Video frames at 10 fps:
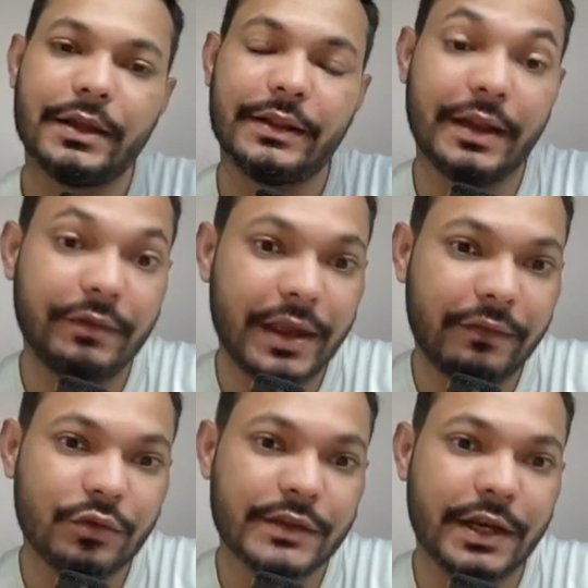Then we
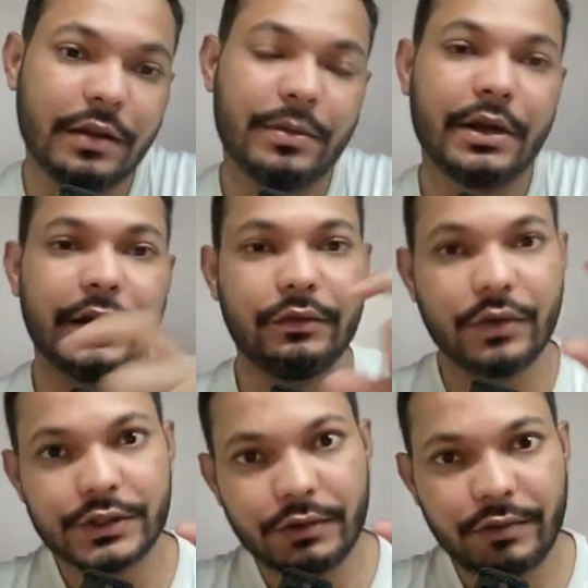have to set up a
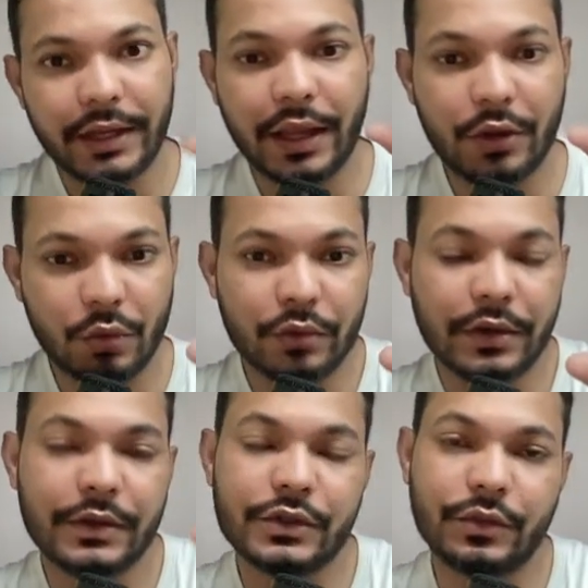conversion tracking code
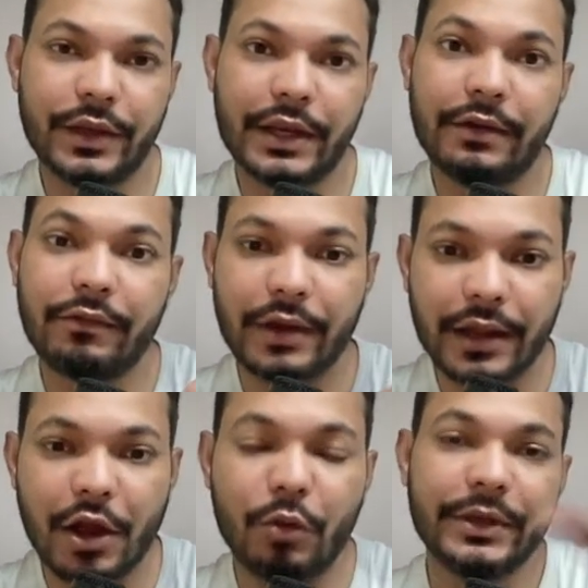so we can
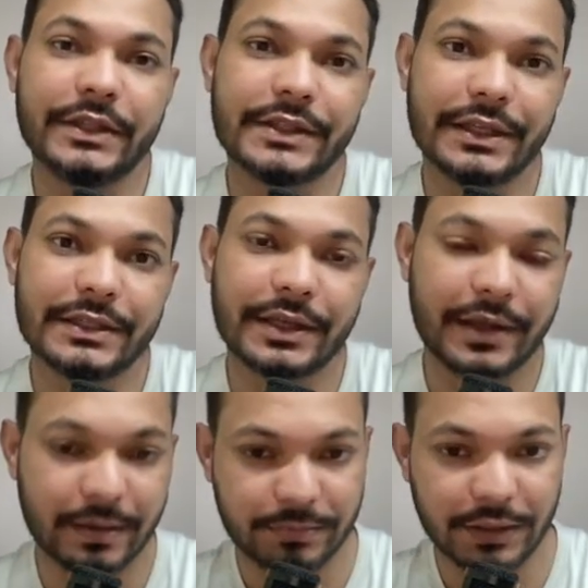track how many sales are
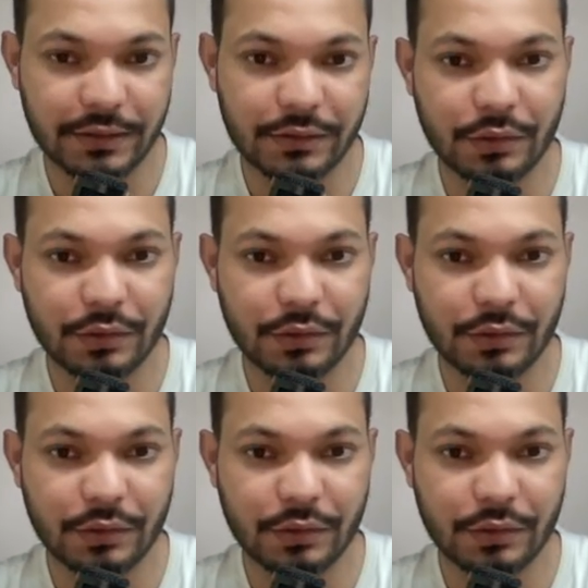happening,